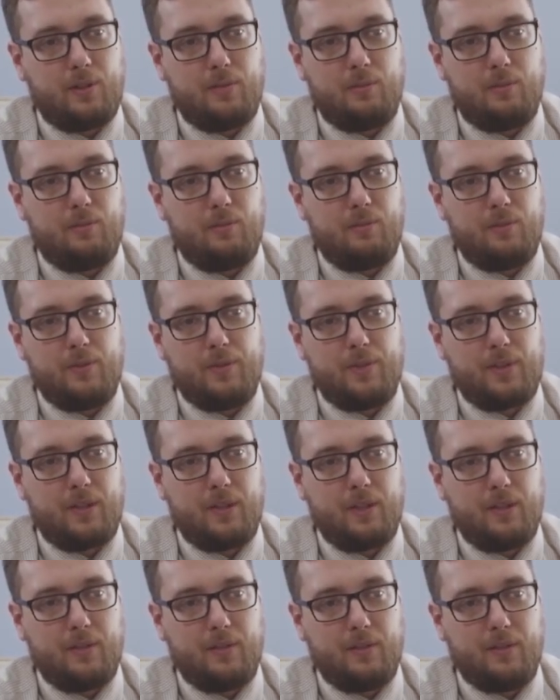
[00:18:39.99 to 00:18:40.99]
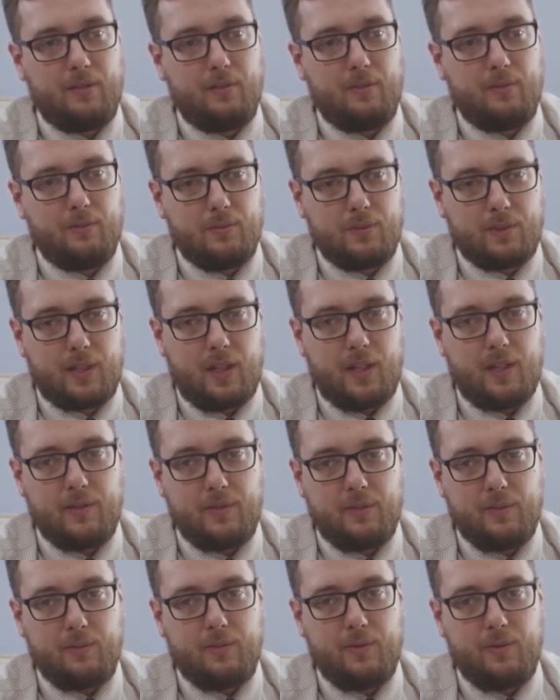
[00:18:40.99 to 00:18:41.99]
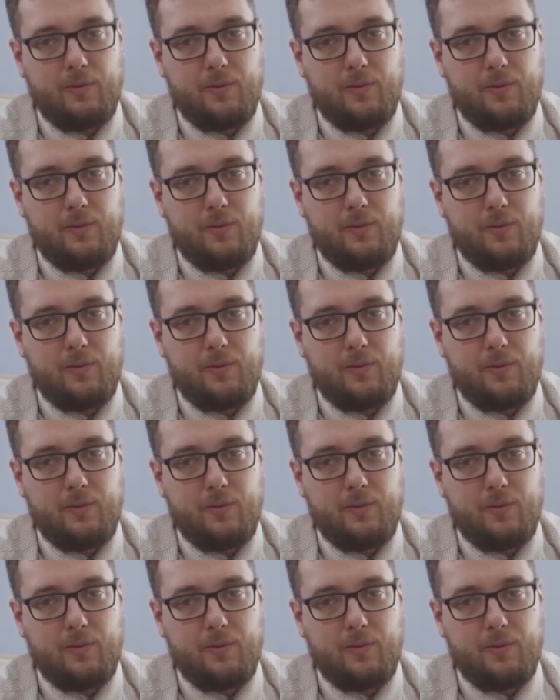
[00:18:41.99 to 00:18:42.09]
so you couldn't find a lot,